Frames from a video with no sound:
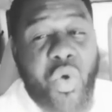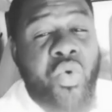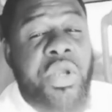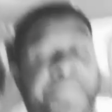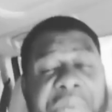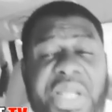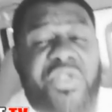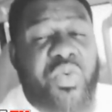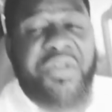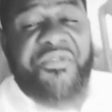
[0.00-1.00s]
Wifey.
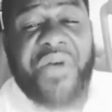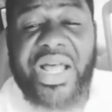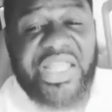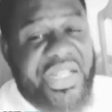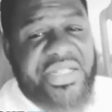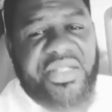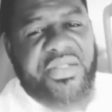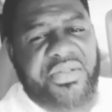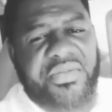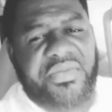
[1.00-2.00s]

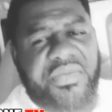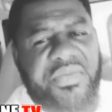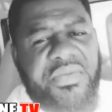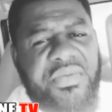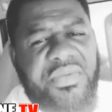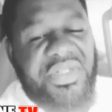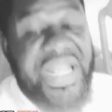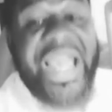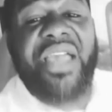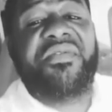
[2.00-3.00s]
My boss a frame me or say
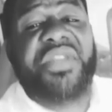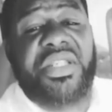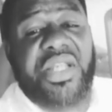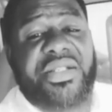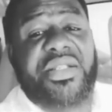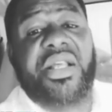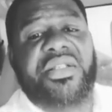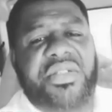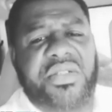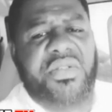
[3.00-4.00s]
we. And
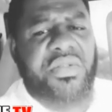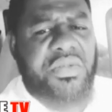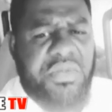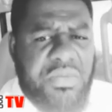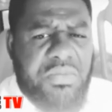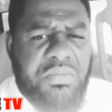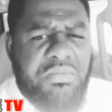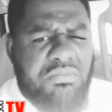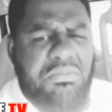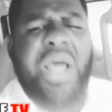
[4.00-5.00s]
I say,
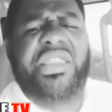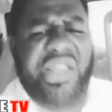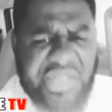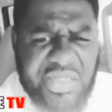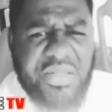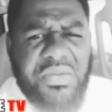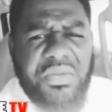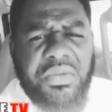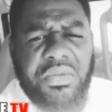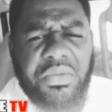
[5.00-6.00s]
oh, I say
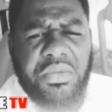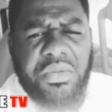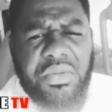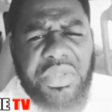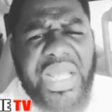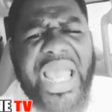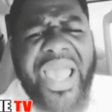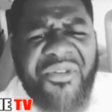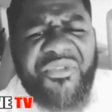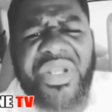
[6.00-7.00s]
we dey anya say mo
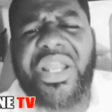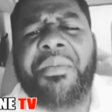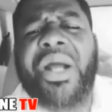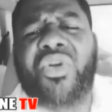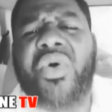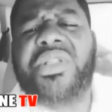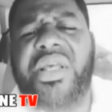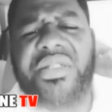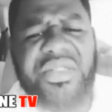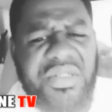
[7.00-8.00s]
ya jemu
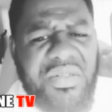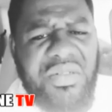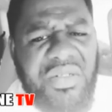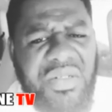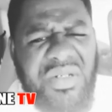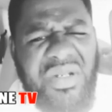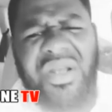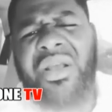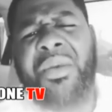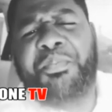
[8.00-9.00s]
dada. I make
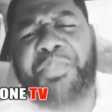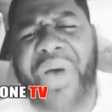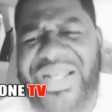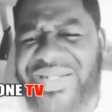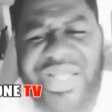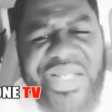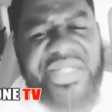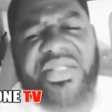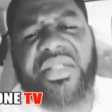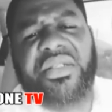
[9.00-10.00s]
so I catch him the same
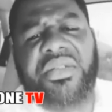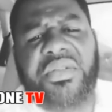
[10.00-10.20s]
thing.